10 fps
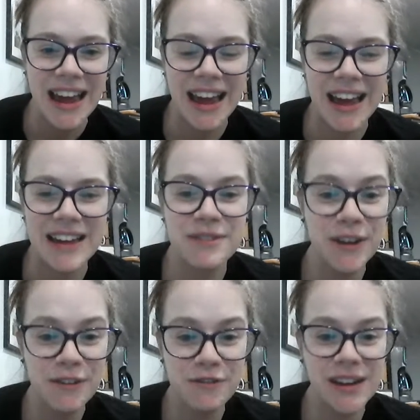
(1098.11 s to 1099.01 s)
And
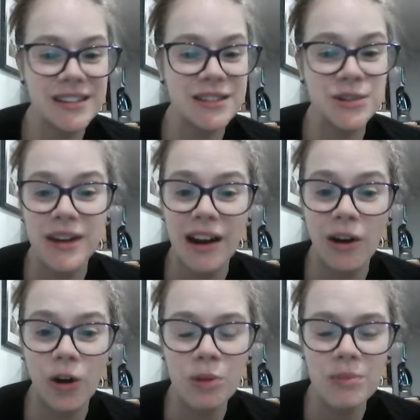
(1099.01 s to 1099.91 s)
feel free to do it at
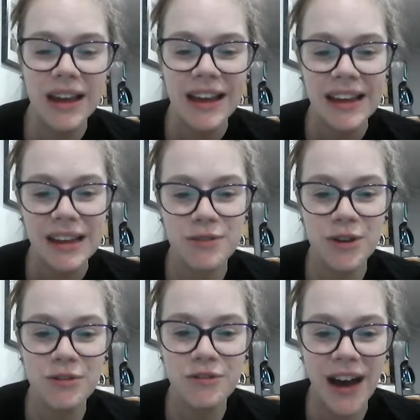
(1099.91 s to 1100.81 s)
home. If
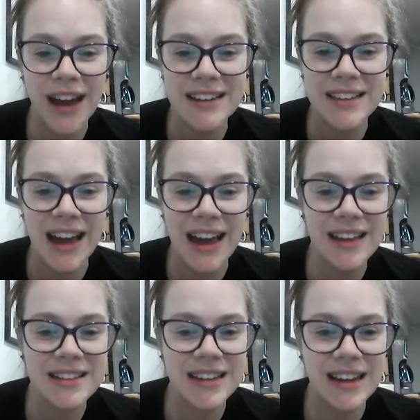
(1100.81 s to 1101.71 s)
you find that
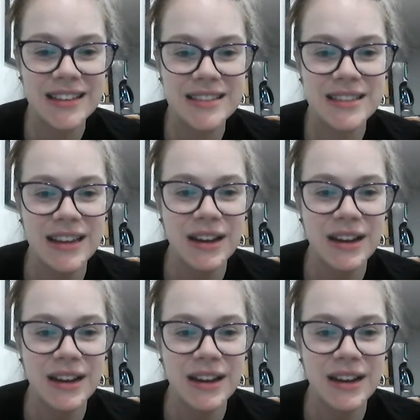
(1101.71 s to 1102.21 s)
it's